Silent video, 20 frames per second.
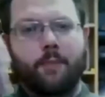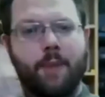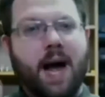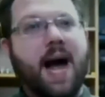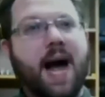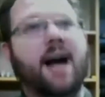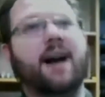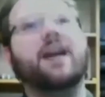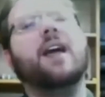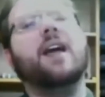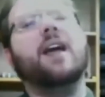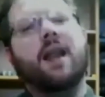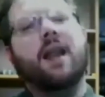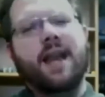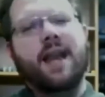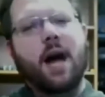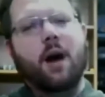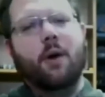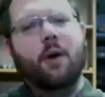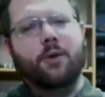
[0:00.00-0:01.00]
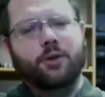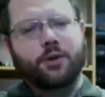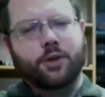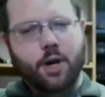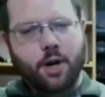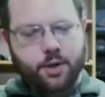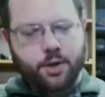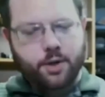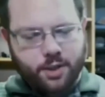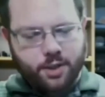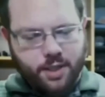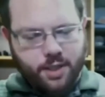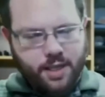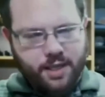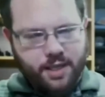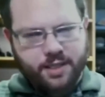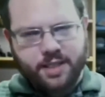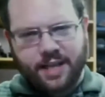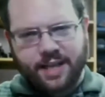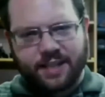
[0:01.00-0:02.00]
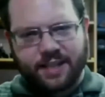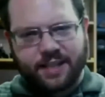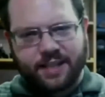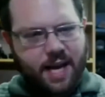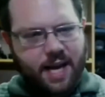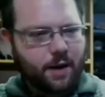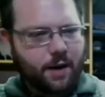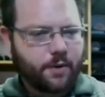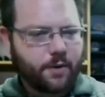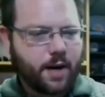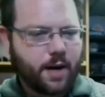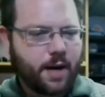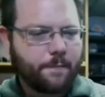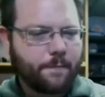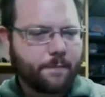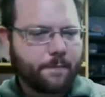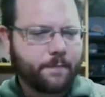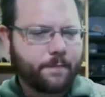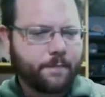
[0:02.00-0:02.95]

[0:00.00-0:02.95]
back. Now it charges and this thing's dead, right?